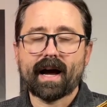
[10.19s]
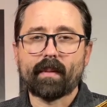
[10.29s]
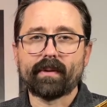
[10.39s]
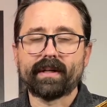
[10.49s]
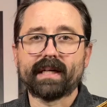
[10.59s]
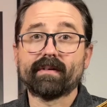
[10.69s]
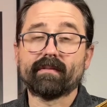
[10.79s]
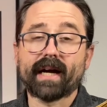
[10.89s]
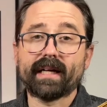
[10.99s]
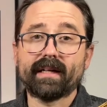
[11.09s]
I'm going to give it a
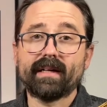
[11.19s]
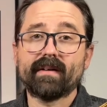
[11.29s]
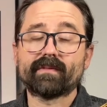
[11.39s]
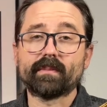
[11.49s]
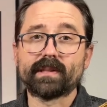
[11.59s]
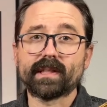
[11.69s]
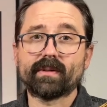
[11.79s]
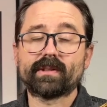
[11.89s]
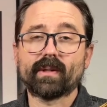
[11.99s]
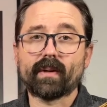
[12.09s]
rating from
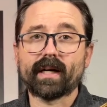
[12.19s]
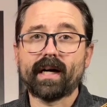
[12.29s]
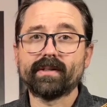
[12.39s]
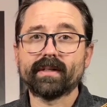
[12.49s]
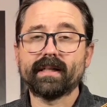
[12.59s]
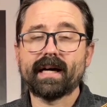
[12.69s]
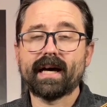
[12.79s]
0 to 100,